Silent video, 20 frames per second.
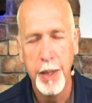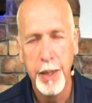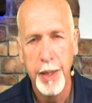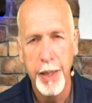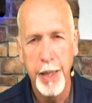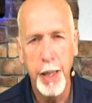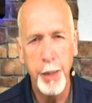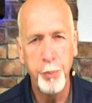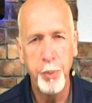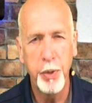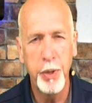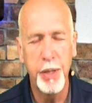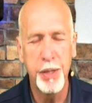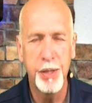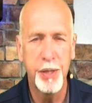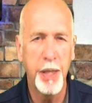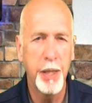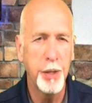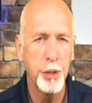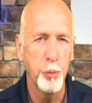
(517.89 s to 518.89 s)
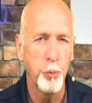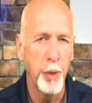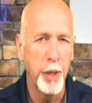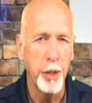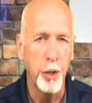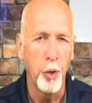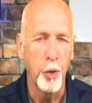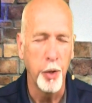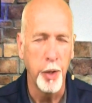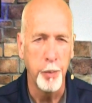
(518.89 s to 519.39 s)
He put his signet ring
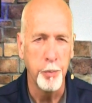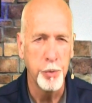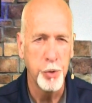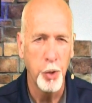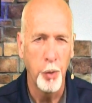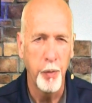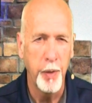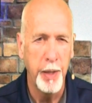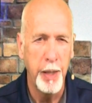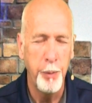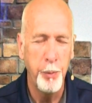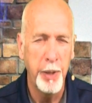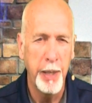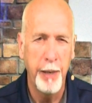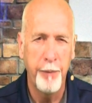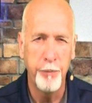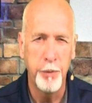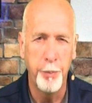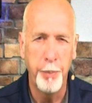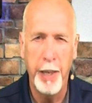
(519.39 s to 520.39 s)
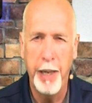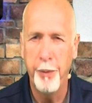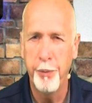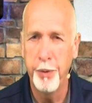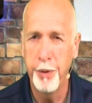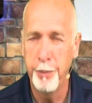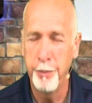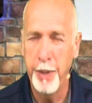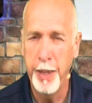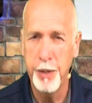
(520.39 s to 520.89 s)
on him so that he would have the power
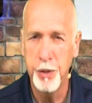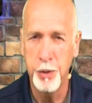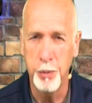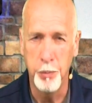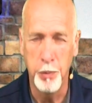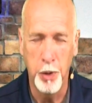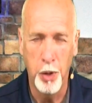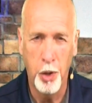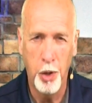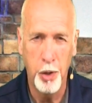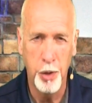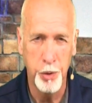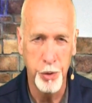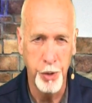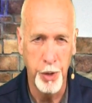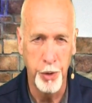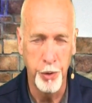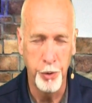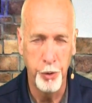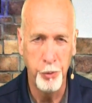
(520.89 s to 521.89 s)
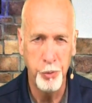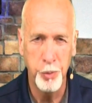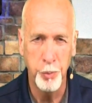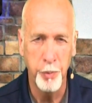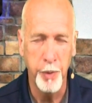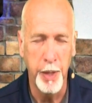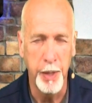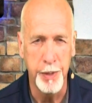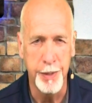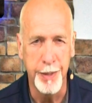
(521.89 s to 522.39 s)
to make some laws and do some
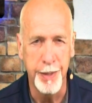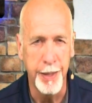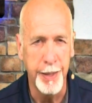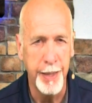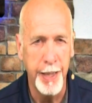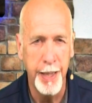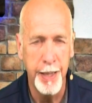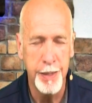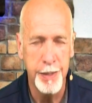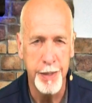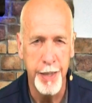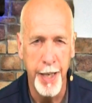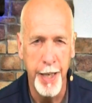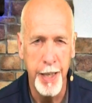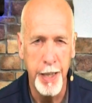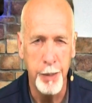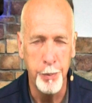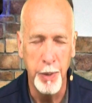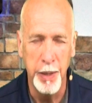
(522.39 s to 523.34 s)
things in the king's name.